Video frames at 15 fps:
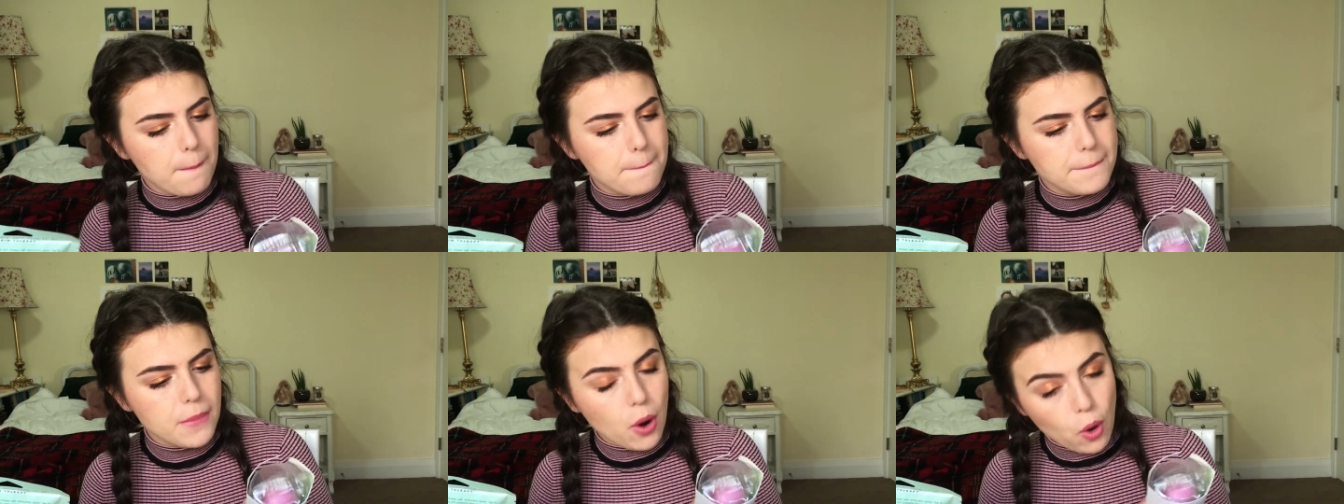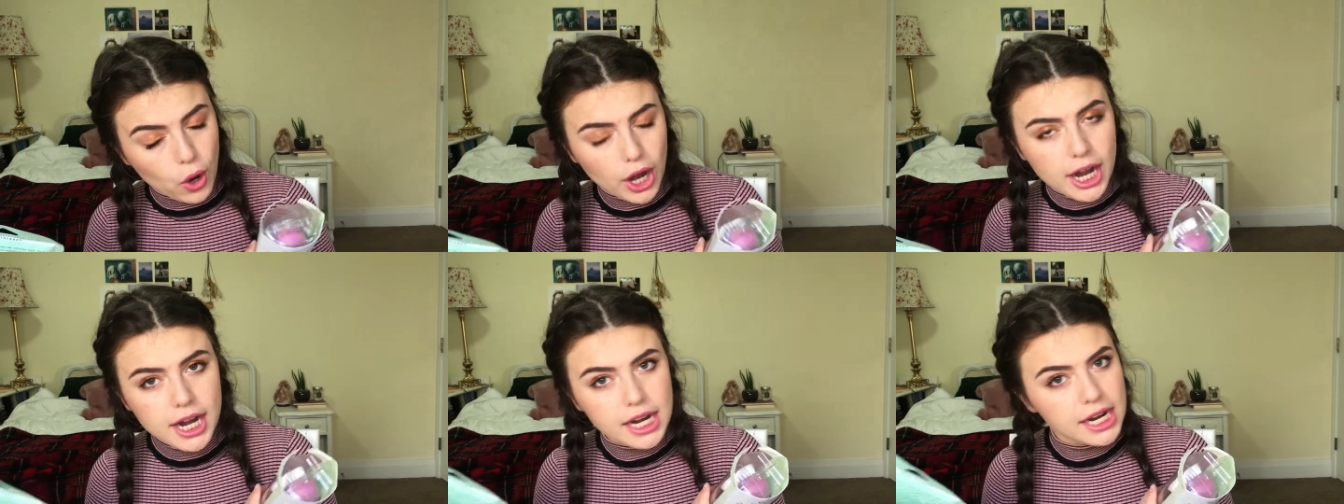
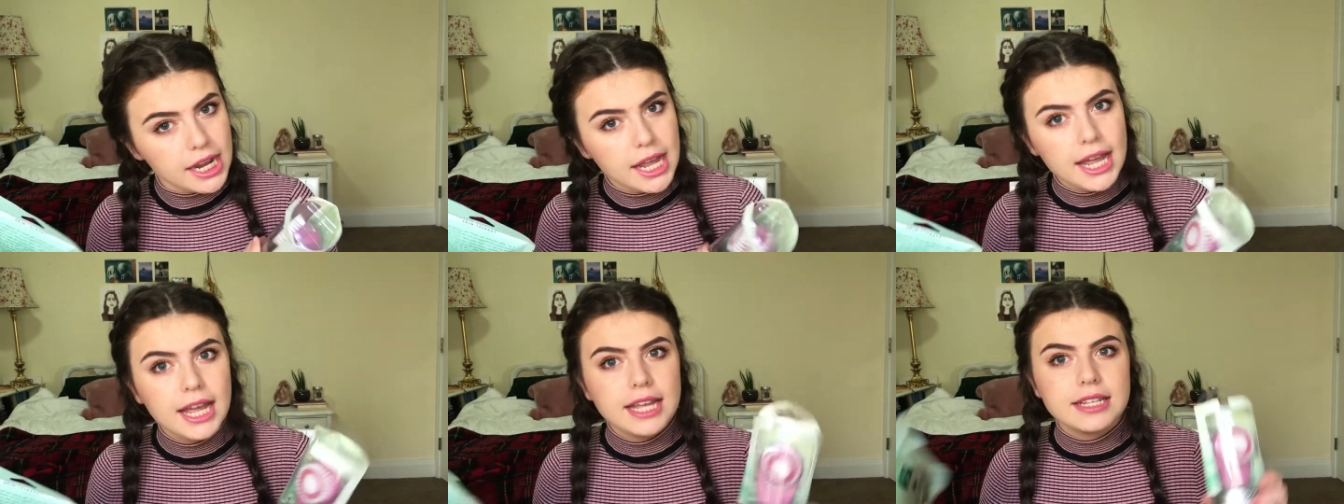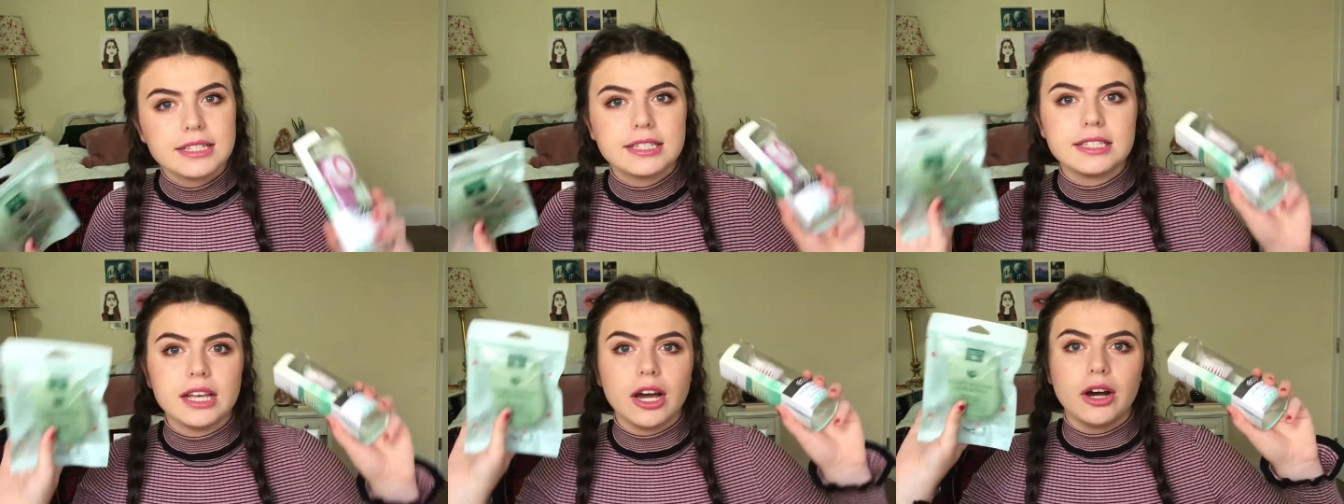more.
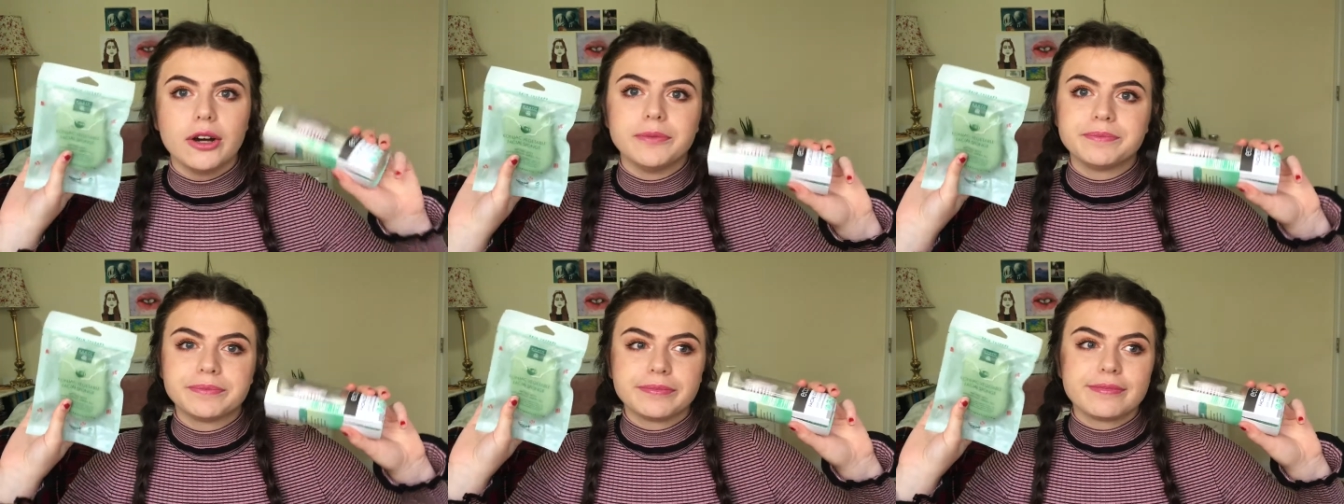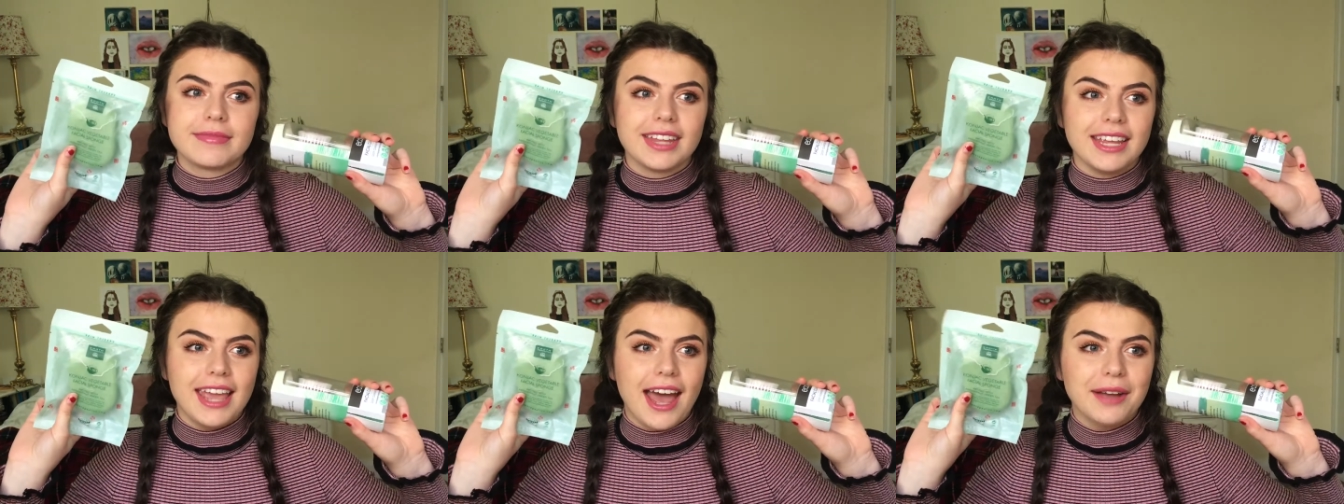So
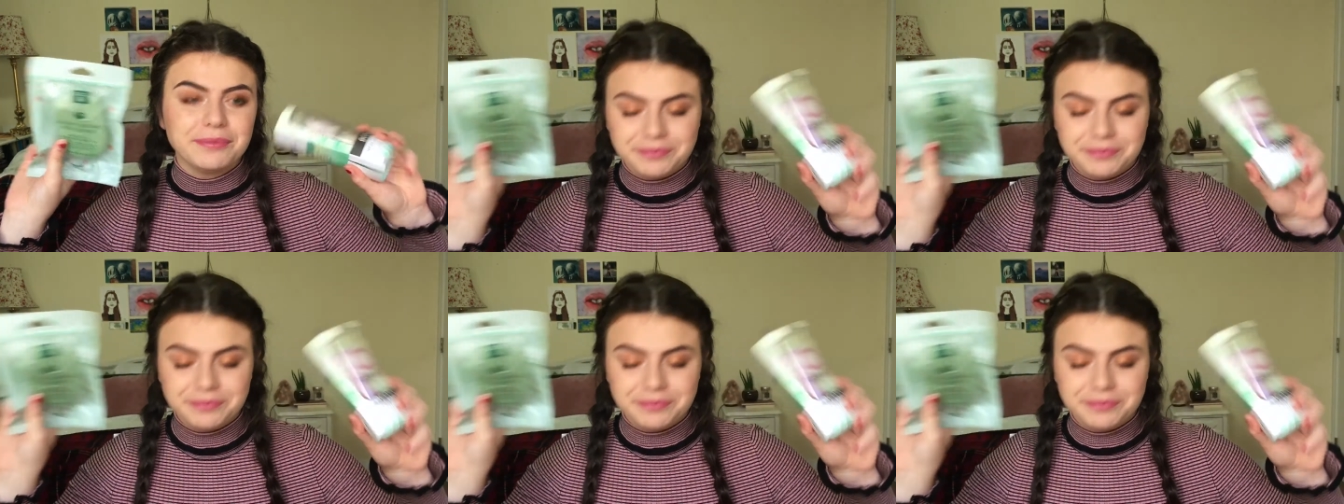yeah.